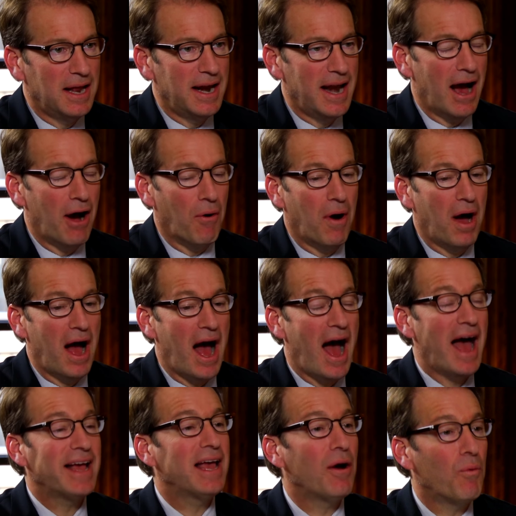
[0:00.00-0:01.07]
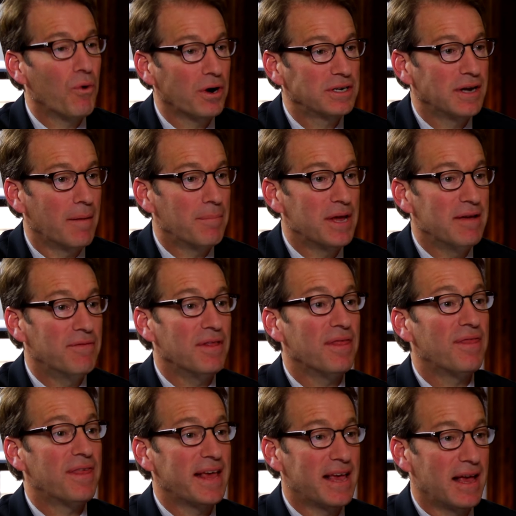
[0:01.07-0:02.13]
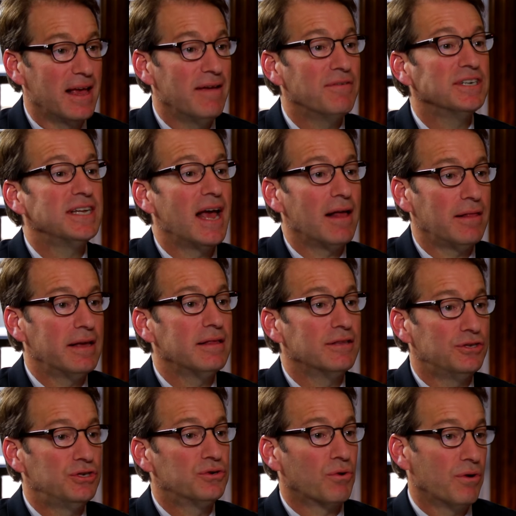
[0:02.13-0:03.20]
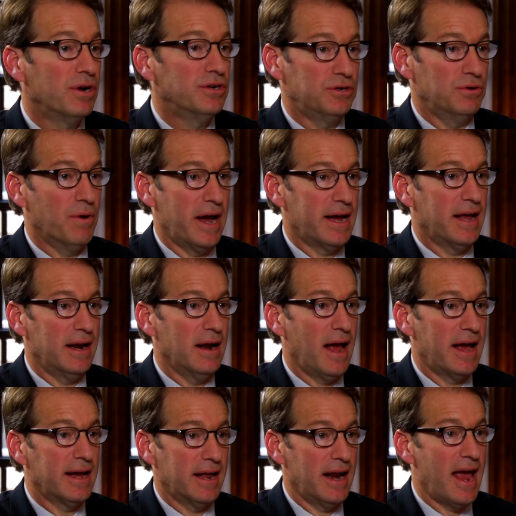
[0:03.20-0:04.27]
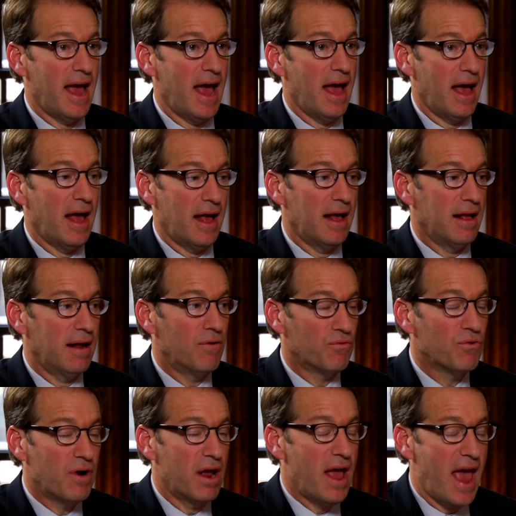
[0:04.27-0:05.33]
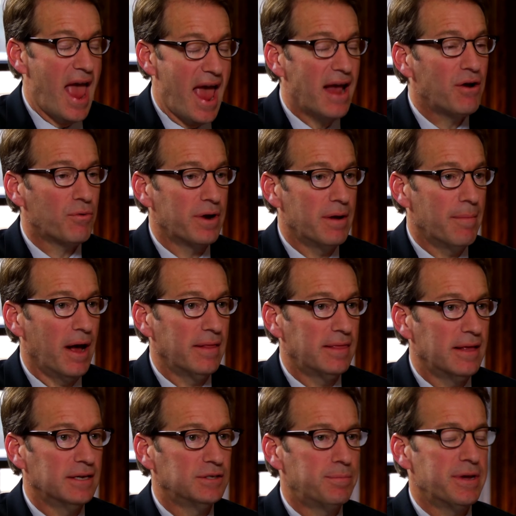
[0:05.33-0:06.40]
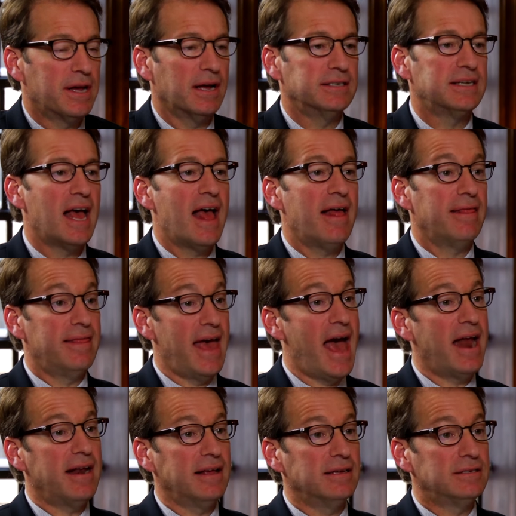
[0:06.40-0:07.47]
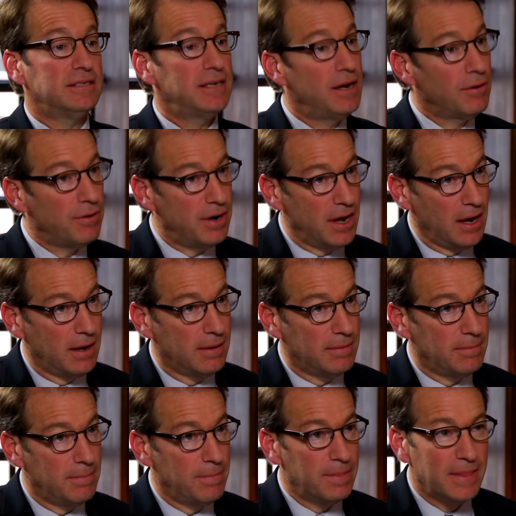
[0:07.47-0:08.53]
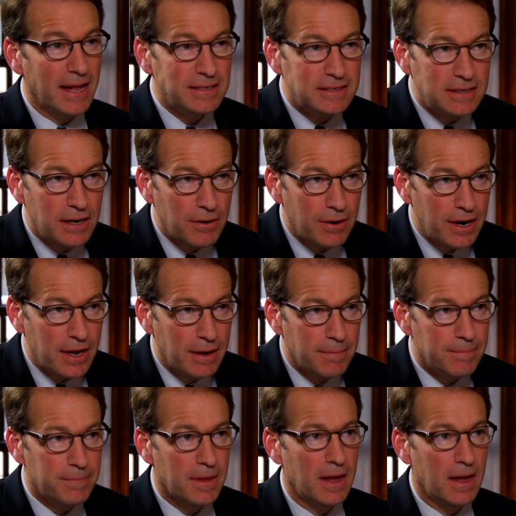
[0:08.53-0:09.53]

Now, I get worked up even thinking, even telling the story to you. I get angry about this because that is tyranny. That's tyranny.